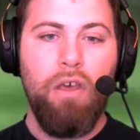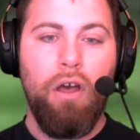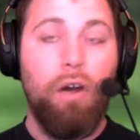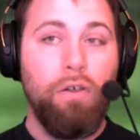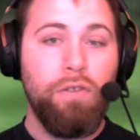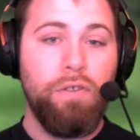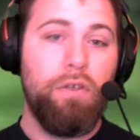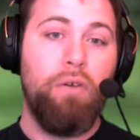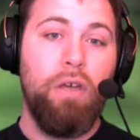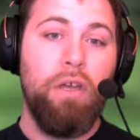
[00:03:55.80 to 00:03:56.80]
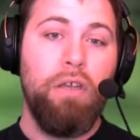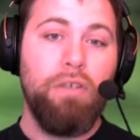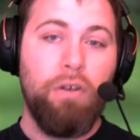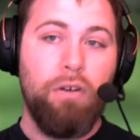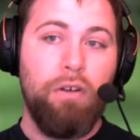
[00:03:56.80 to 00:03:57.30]
also
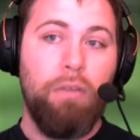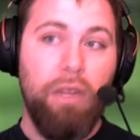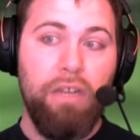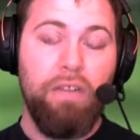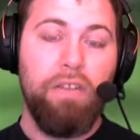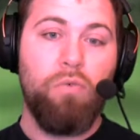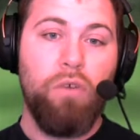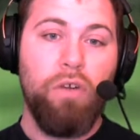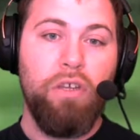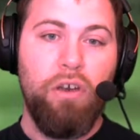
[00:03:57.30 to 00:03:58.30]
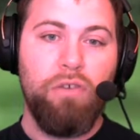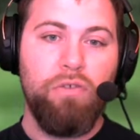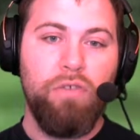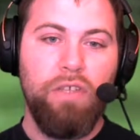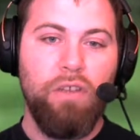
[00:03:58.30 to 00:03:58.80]
started emitting these warning
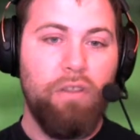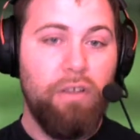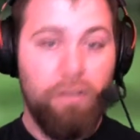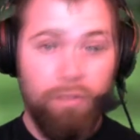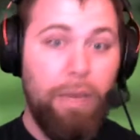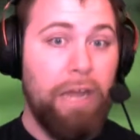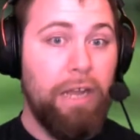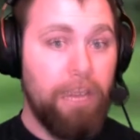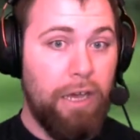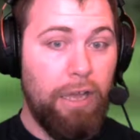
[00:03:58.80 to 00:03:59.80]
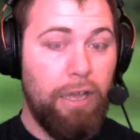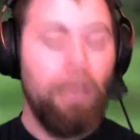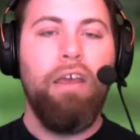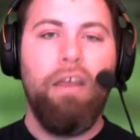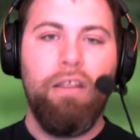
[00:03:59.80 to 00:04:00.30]
calls, and they saw that the bad guy
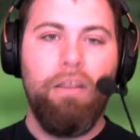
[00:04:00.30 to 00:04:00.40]
in the